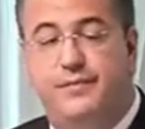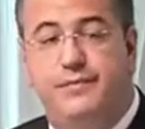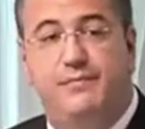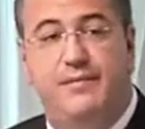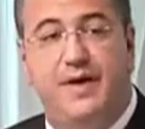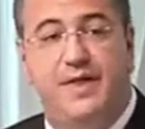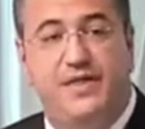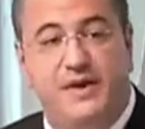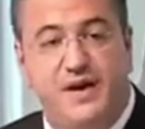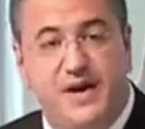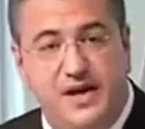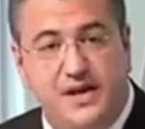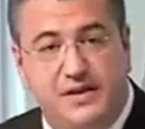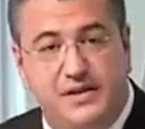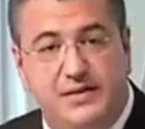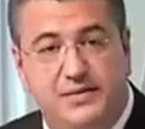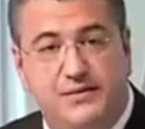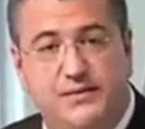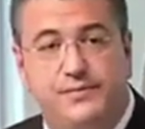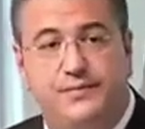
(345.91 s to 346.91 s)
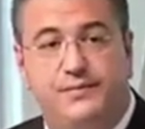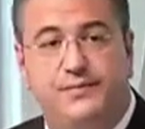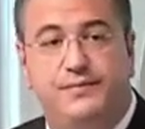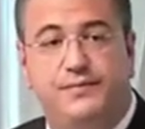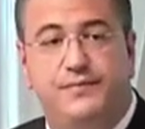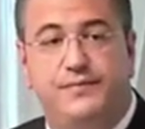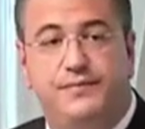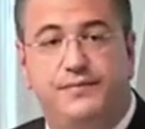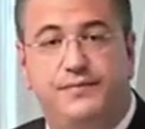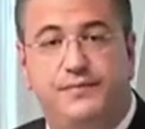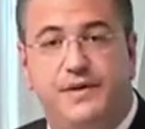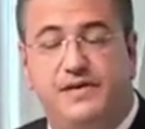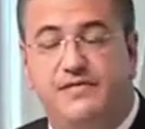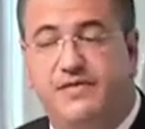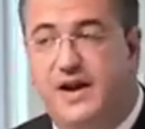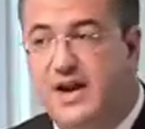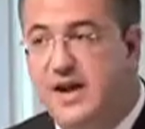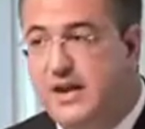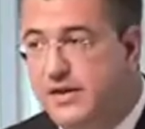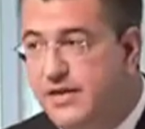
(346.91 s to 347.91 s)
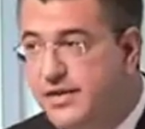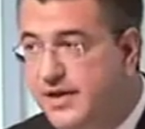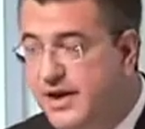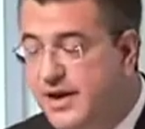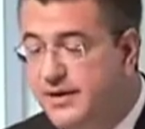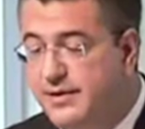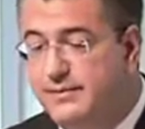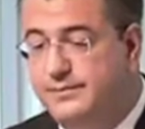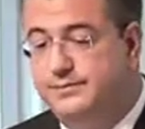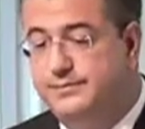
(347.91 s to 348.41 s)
Madrid, y Valencia,